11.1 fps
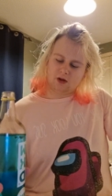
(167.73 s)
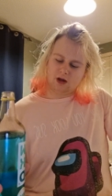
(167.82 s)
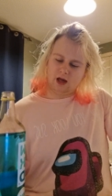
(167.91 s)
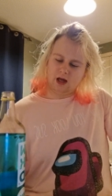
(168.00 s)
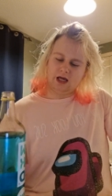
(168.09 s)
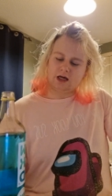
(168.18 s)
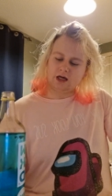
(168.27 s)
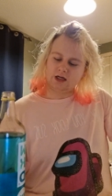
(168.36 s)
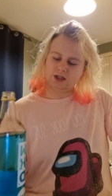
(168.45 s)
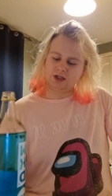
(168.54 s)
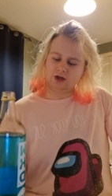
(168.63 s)
hey, can
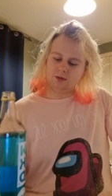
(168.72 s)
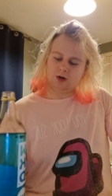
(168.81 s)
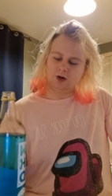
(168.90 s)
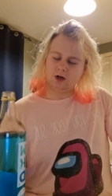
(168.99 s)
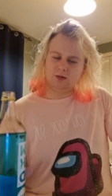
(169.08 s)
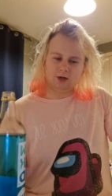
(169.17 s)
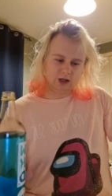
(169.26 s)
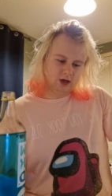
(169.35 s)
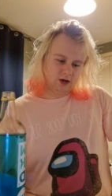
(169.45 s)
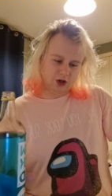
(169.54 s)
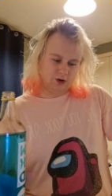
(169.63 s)
I see your body? I'm like,
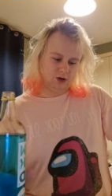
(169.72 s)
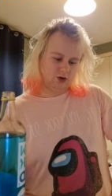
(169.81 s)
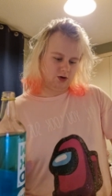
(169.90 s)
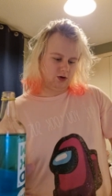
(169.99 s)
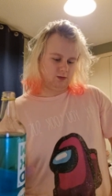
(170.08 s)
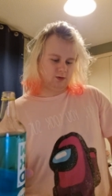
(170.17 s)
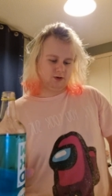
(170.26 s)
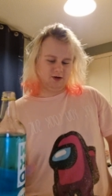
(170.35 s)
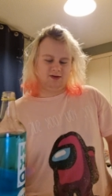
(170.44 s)
yeah, sure, I'll show you my,